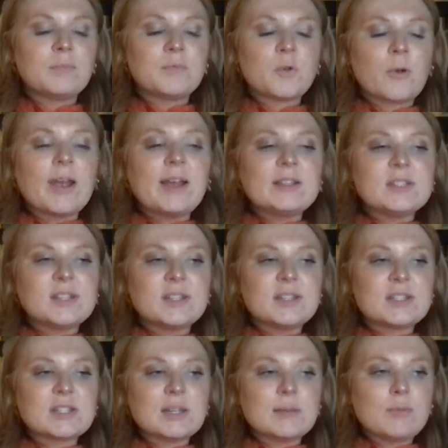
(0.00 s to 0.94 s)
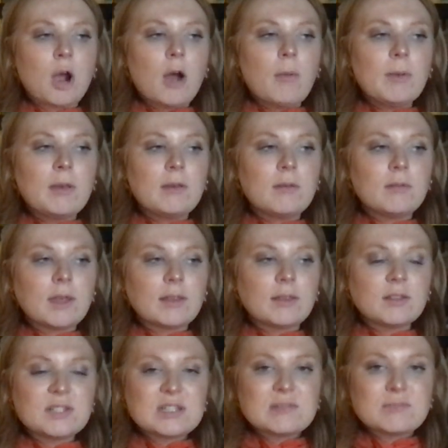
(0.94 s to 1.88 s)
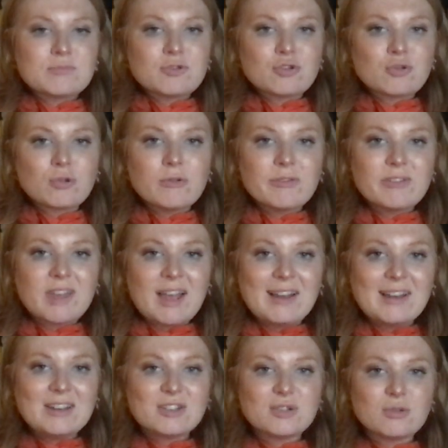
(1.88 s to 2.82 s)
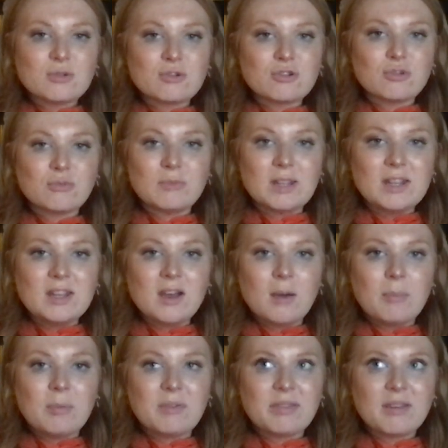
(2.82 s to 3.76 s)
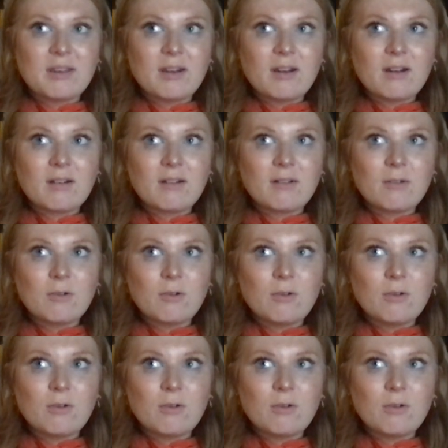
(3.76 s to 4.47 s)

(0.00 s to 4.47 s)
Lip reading: granted, this can probably like this is true with any social media, but there are.